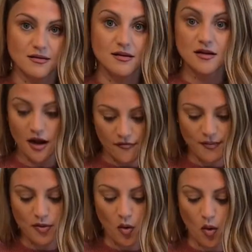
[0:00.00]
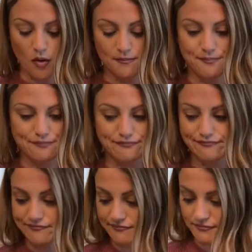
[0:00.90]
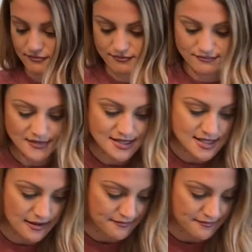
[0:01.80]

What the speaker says: Cover up the hole. That's it.